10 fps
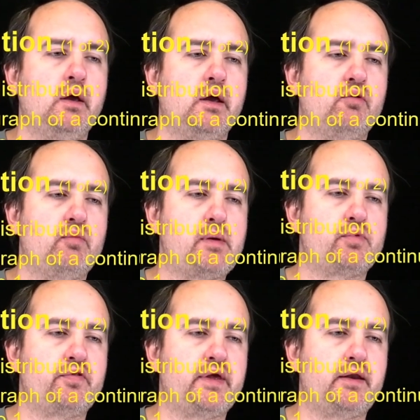And remember
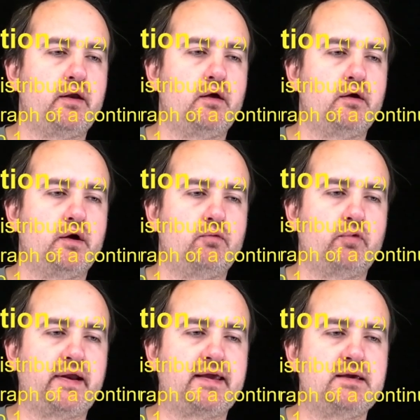that when
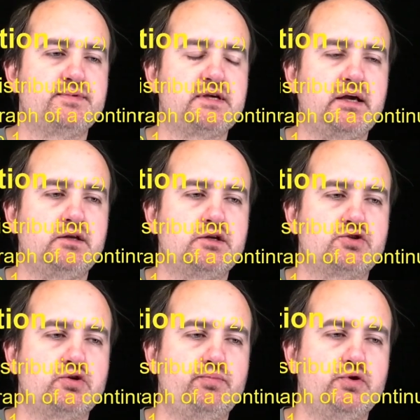I keep saying
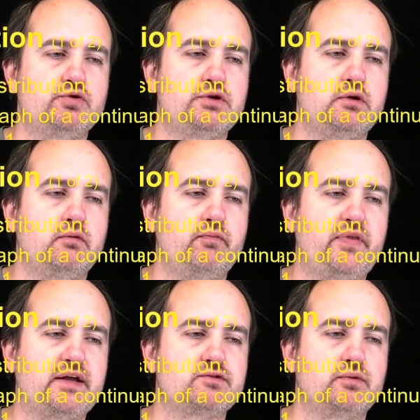distribution,
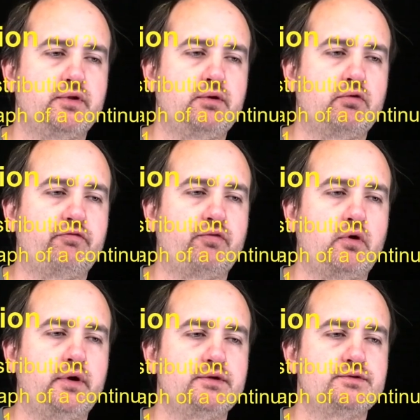that's really
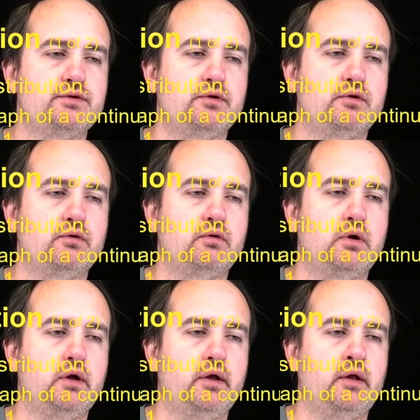referring to
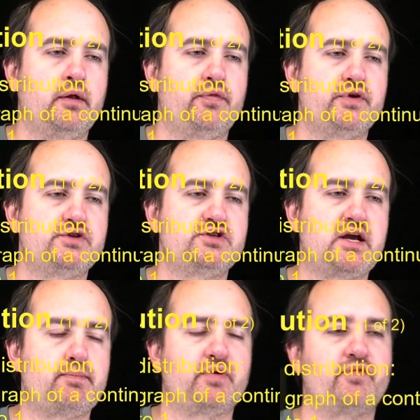the
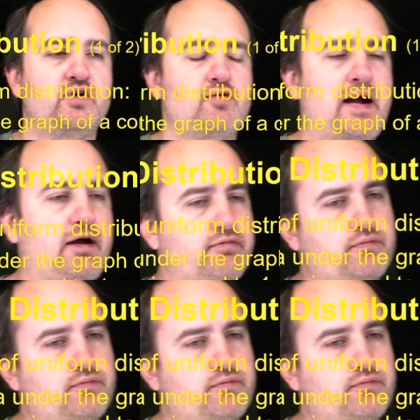shape of the graph.